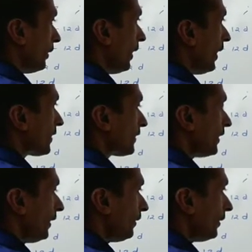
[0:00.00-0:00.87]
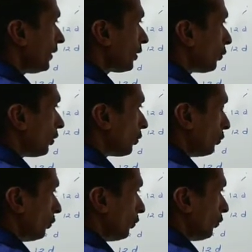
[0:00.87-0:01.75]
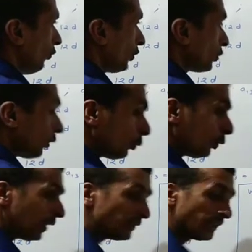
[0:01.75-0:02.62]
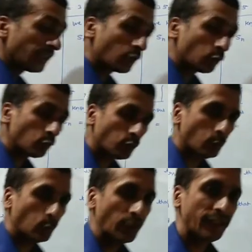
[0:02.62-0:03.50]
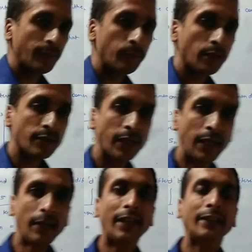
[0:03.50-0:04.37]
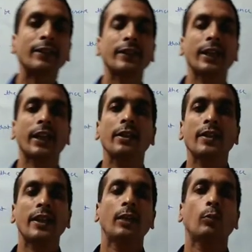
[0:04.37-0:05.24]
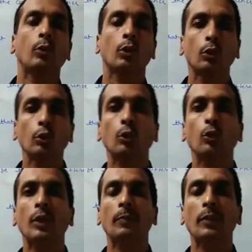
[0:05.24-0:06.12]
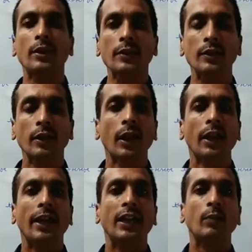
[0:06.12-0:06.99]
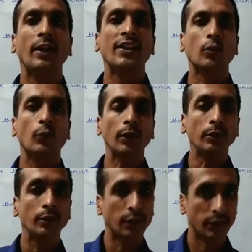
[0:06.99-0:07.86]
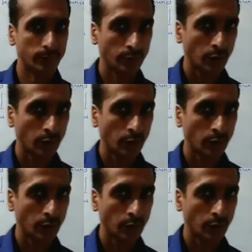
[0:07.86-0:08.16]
Sn equal to which formula? There are two formula, A plus n, and the second is n upon 2, 2a plus n minus 1 d.